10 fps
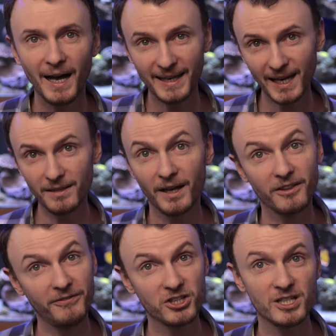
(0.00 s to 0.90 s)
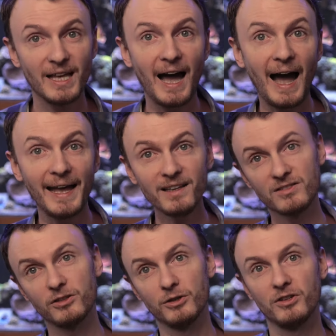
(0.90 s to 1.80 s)
Again, the fish in the
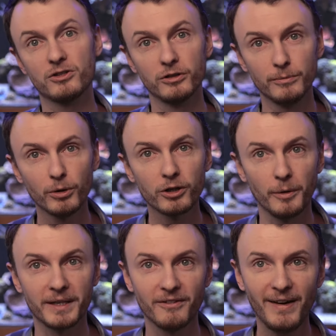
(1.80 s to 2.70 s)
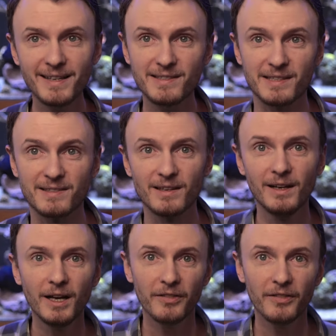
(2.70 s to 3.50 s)
highest dosage group were growing the fastest.